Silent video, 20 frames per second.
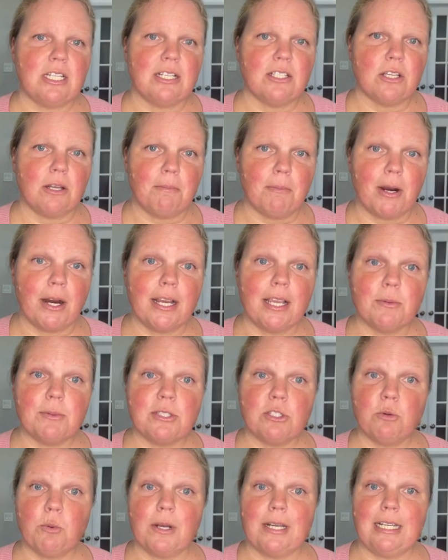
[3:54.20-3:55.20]
days on market
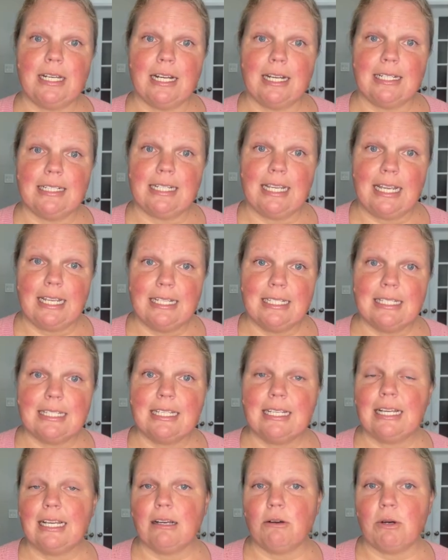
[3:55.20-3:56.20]
was 29
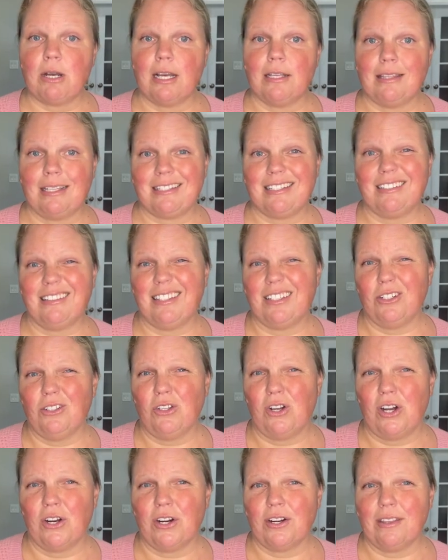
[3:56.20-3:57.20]
days. That's a little
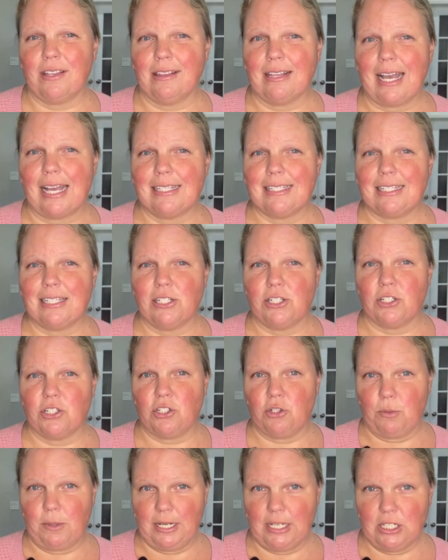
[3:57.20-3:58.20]
longer than last
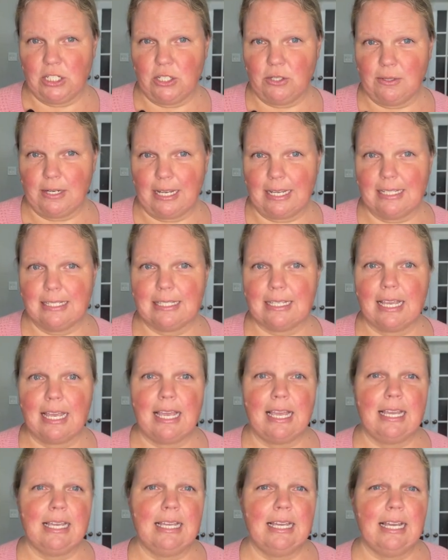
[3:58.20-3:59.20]
year's 22 days.
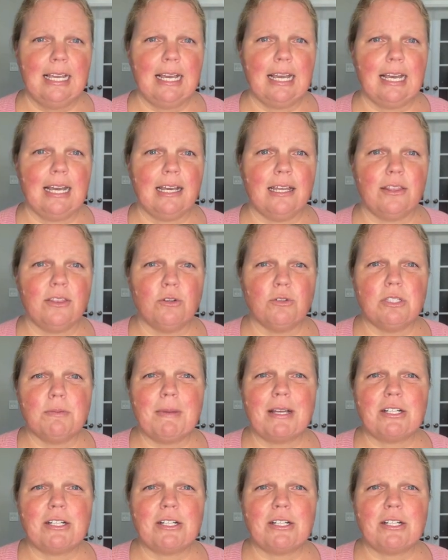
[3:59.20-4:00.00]
Those